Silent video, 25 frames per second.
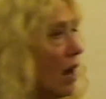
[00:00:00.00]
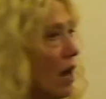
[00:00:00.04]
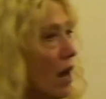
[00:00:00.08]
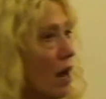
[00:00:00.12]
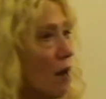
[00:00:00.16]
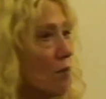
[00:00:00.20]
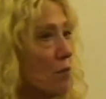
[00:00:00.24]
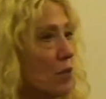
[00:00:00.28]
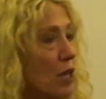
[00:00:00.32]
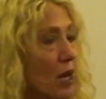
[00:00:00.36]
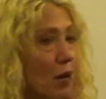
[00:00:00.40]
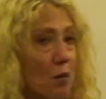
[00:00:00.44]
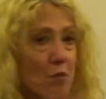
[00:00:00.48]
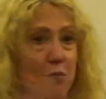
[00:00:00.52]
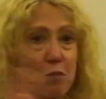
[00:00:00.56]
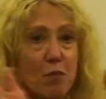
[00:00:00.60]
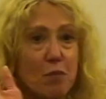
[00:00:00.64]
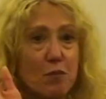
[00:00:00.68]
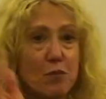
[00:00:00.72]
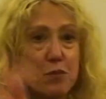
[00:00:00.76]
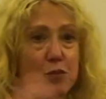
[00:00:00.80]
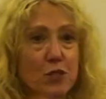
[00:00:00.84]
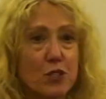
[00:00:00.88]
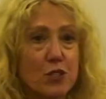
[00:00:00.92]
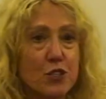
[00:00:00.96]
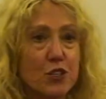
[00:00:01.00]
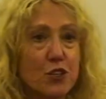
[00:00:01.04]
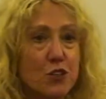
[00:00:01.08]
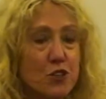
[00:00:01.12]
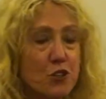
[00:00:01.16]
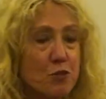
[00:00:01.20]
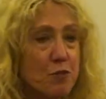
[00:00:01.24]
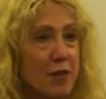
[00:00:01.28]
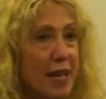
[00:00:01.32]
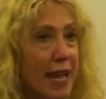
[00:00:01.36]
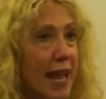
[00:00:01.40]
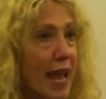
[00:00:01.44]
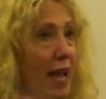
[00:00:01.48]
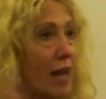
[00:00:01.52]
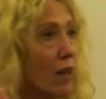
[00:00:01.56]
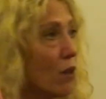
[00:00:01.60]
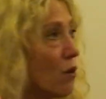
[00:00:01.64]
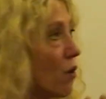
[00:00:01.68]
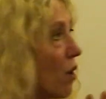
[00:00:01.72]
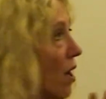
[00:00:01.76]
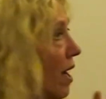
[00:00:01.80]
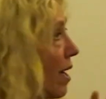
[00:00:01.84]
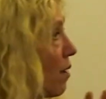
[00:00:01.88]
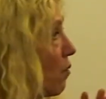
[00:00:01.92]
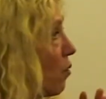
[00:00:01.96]
hell or
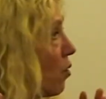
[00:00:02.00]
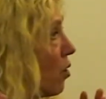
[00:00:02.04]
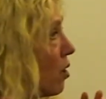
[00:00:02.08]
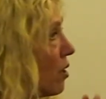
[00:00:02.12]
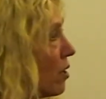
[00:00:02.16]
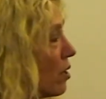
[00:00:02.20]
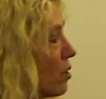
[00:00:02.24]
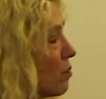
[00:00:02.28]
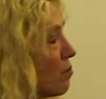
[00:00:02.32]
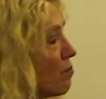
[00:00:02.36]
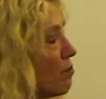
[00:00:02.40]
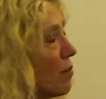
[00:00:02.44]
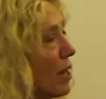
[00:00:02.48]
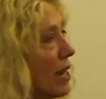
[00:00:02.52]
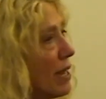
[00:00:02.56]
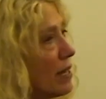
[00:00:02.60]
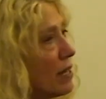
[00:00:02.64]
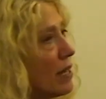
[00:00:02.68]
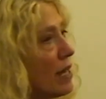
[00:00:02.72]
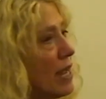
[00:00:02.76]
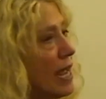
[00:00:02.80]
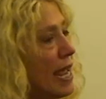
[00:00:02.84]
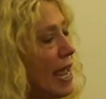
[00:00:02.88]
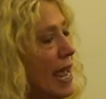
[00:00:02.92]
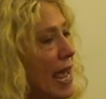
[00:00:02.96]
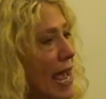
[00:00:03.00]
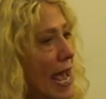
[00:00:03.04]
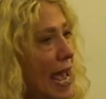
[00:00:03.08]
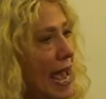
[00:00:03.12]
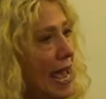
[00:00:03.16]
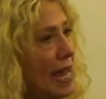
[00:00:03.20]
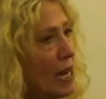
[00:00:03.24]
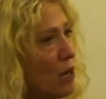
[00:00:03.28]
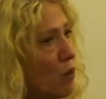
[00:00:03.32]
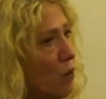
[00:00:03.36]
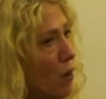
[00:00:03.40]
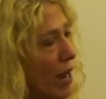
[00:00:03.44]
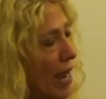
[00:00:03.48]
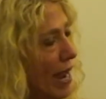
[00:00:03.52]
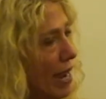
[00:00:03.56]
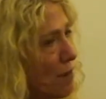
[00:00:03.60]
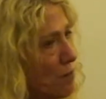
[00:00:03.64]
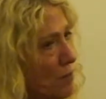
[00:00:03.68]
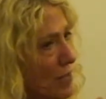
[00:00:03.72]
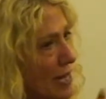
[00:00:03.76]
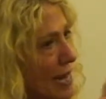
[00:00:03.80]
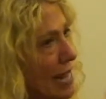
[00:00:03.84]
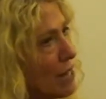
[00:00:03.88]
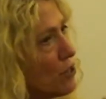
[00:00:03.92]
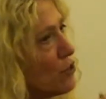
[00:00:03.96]
high water. But anyway,
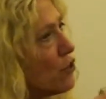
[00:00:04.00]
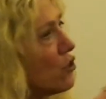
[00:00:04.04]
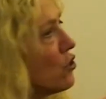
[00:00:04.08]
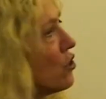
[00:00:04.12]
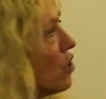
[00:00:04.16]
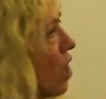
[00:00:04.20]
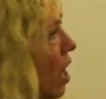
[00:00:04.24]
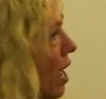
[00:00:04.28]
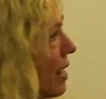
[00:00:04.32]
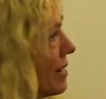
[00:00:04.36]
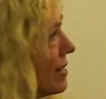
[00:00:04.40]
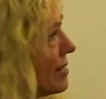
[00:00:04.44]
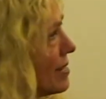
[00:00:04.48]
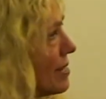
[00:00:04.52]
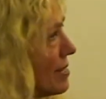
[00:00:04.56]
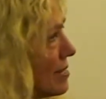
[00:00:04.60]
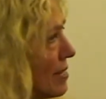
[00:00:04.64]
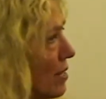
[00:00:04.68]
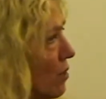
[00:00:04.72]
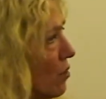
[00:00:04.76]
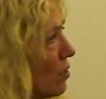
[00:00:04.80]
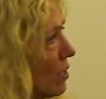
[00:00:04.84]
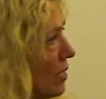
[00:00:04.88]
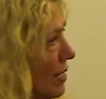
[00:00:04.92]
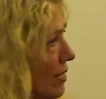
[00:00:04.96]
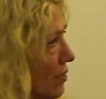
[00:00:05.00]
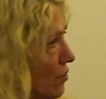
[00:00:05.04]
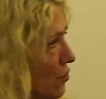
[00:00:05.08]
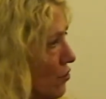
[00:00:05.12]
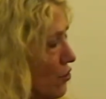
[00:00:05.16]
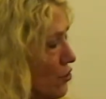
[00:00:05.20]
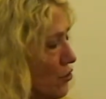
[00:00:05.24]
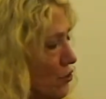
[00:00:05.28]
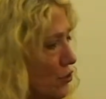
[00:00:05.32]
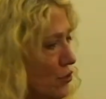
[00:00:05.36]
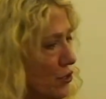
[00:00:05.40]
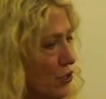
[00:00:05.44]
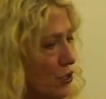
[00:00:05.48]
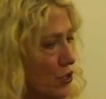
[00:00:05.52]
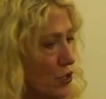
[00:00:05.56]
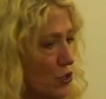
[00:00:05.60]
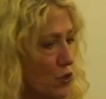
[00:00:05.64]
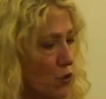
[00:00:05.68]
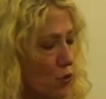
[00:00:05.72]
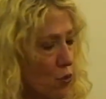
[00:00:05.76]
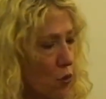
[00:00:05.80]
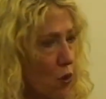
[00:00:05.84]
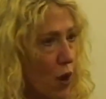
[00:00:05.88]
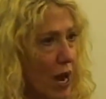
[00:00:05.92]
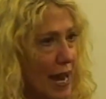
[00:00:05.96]
but they're not necessarily in those churches
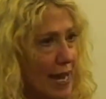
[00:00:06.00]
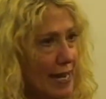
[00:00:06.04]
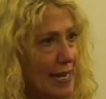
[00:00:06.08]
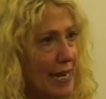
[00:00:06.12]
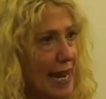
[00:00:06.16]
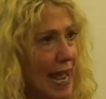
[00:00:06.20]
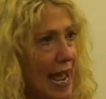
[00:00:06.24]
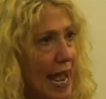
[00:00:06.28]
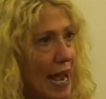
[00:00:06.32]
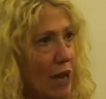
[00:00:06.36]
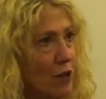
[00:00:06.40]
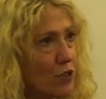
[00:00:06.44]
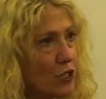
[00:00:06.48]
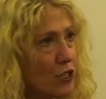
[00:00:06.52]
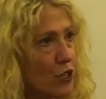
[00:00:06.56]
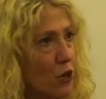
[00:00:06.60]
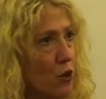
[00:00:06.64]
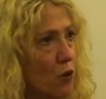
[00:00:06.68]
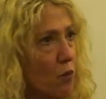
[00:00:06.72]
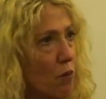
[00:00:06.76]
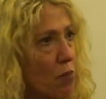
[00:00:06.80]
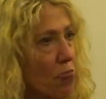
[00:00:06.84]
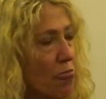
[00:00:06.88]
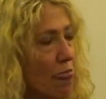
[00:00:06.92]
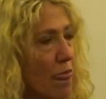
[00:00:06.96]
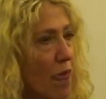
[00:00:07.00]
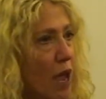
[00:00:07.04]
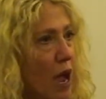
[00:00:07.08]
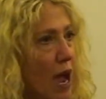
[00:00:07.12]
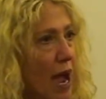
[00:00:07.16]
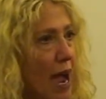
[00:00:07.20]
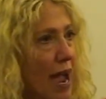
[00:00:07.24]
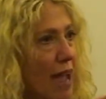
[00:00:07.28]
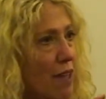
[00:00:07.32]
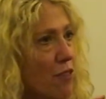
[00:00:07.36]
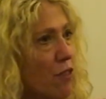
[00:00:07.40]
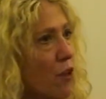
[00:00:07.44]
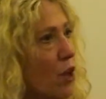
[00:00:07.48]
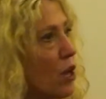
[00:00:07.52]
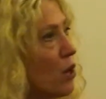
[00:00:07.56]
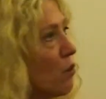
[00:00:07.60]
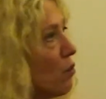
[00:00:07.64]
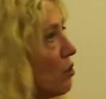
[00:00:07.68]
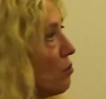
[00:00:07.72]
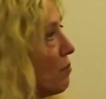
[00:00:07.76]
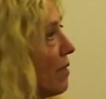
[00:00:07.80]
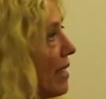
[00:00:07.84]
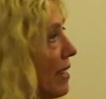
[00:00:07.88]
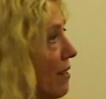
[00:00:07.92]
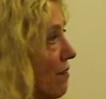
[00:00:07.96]
right now. So I thought it
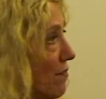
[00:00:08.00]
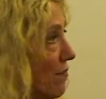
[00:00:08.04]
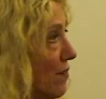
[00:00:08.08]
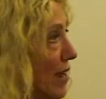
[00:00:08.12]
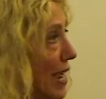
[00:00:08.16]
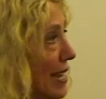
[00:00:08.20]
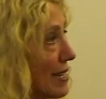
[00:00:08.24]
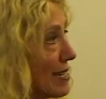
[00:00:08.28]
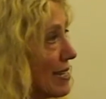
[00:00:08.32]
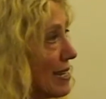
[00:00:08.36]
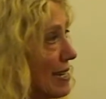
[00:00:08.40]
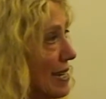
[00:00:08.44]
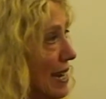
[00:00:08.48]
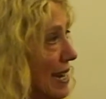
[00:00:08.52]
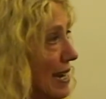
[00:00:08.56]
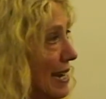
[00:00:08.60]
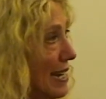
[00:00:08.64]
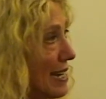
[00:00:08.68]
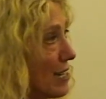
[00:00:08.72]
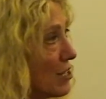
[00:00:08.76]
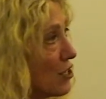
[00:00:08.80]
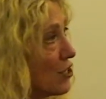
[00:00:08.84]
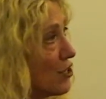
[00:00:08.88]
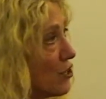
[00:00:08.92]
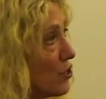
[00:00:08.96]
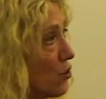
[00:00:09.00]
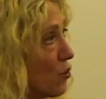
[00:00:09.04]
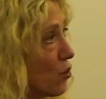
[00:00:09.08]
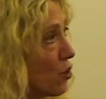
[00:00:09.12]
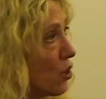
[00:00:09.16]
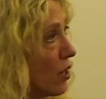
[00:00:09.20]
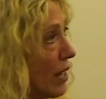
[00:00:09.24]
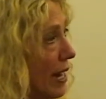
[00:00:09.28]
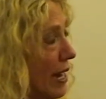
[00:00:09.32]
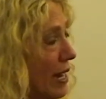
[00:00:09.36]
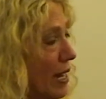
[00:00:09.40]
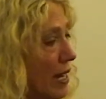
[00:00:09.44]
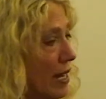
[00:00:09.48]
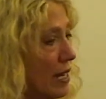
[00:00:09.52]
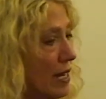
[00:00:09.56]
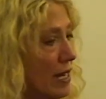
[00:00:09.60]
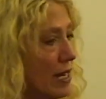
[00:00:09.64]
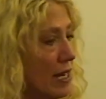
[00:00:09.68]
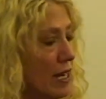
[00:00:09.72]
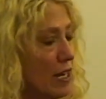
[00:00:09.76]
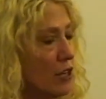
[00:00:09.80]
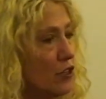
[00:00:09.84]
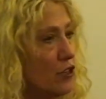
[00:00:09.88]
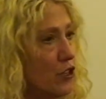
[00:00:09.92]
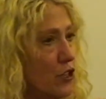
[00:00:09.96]
would make a fascinating story
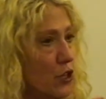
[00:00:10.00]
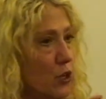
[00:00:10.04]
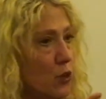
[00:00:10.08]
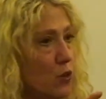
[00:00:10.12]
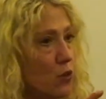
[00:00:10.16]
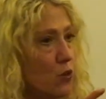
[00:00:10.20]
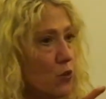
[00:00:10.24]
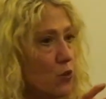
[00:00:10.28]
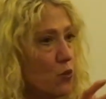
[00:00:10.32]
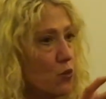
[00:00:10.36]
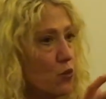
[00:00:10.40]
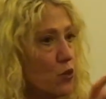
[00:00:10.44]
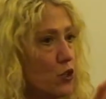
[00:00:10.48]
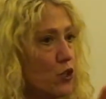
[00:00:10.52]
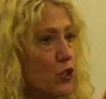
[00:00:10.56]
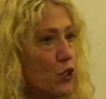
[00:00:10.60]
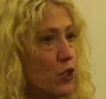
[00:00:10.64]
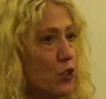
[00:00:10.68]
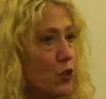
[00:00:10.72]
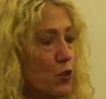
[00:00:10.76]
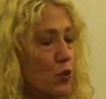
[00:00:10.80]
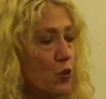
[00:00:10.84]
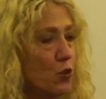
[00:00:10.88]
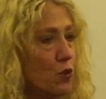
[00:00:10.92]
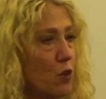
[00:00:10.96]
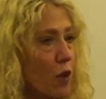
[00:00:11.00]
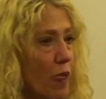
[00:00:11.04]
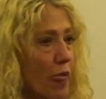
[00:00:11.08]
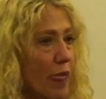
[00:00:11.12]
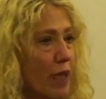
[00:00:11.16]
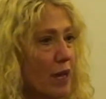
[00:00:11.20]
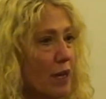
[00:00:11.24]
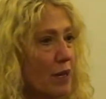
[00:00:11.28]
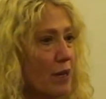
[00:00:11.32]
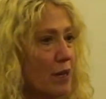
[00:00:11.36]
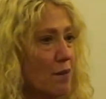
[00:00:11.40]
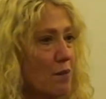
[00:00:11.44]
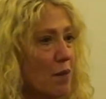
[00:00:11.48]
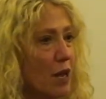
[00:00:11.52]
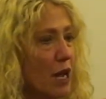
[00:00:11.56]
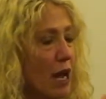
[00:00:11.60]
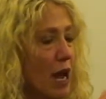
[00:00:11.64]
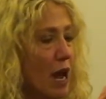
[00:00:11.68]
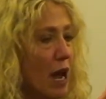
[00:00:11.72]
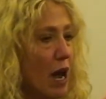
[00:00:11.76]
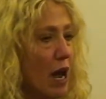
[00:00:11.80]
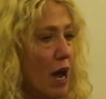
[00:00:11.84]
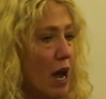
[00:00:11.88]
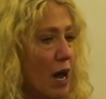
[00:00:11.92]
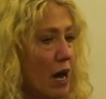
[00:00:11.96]
to
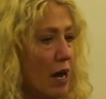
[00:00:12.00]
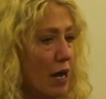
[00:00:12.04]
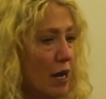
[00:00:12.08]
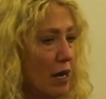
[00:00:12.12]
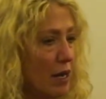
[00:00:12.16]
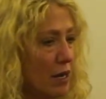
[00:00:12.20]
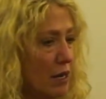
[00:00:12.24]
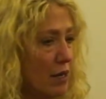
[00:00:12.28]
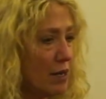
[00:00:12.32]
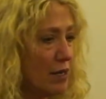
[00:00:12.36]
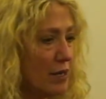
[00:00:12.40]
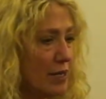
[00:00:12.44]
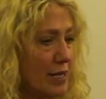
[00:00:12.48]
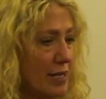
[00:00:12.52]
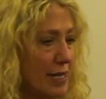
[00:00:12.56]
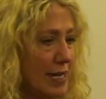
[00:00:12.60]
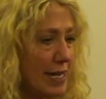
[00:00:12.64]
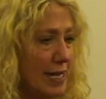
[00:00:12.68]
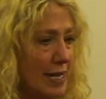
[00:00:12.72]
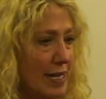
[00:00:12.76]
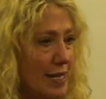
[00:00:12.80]
see